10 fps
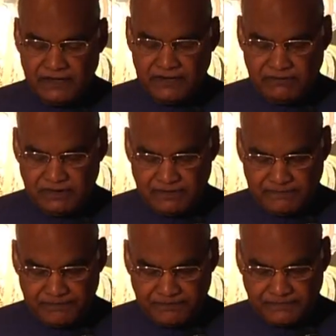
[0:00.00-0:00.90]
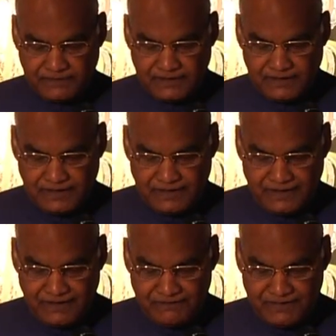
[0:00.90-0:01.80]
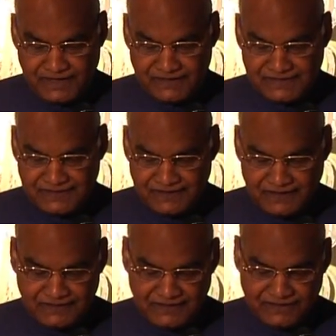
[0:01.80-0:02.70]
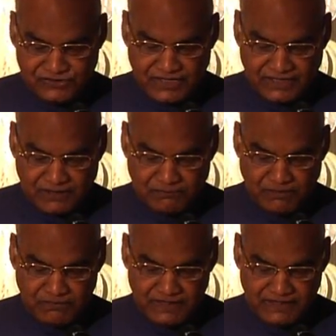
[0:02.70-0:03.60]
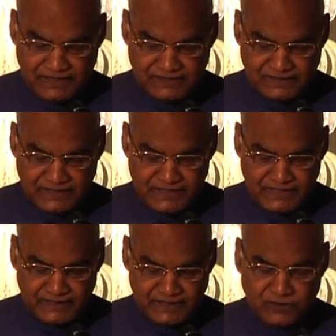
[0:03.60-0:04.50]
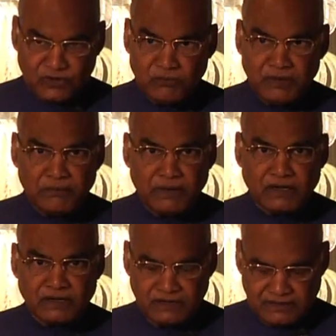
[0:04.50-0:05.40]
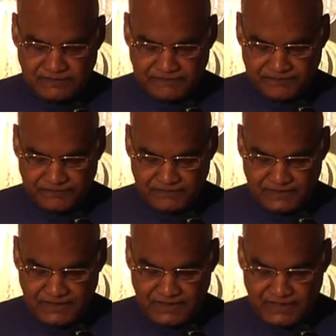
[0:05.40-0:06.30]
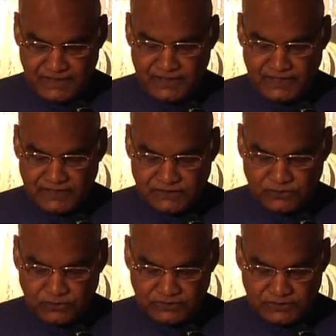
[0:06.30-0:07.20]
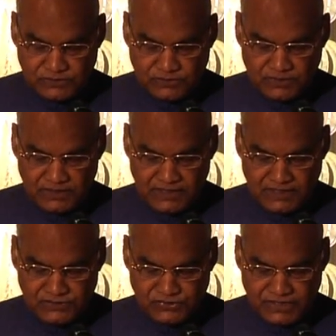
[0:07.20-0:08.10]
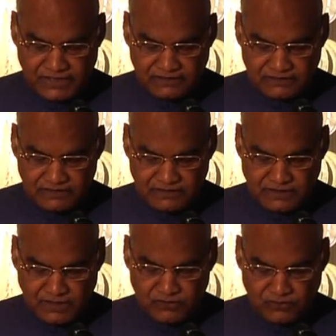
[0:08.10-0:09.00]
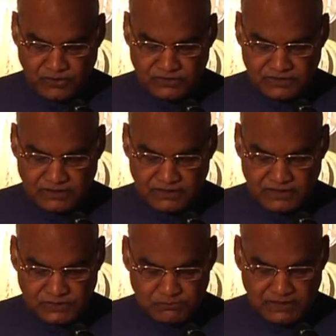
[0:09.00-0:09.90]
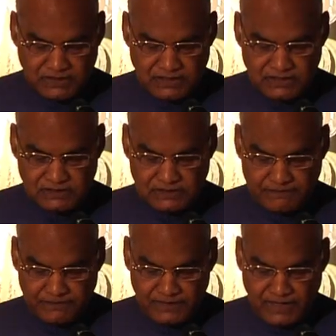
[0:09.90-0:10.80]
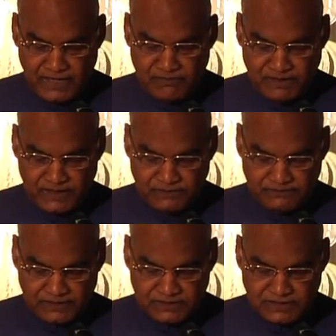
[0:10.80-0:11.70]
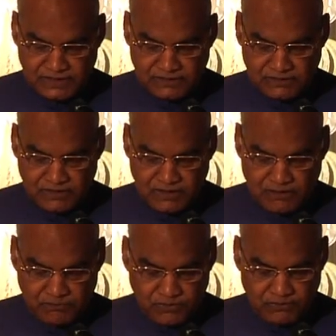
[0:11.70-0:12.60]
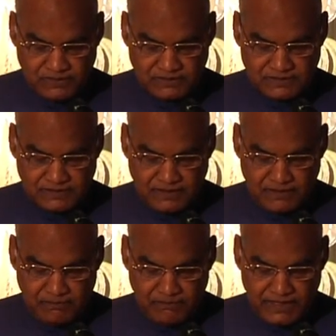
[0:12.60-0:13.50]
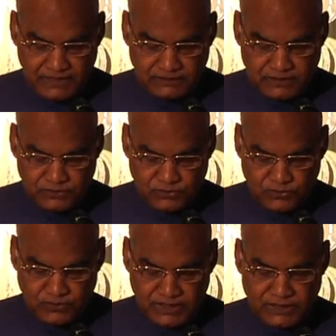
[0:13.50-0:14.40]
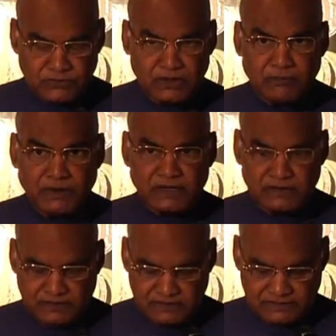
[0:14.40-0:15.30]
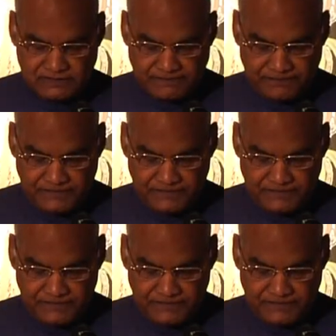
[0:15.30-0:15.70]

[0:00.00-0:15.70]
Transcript: level. We consider the Czech Republic as a leading economic partner. India's growth story and Czech technological expertise and manufacturing prowess make the two natural partners.